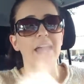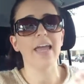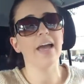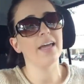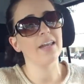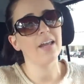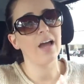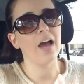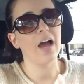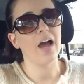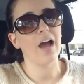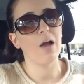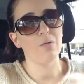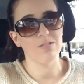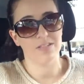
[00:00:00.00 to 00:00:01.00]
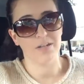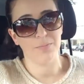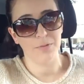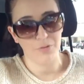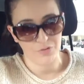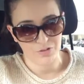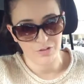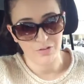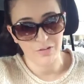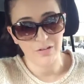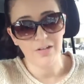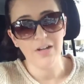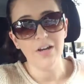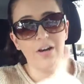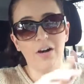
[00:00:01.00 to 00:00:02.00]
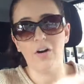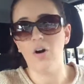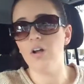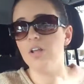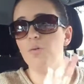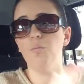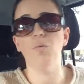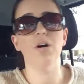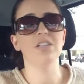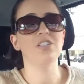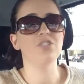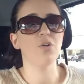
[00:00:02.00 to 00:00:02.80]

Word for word: and I was in a musical all at once.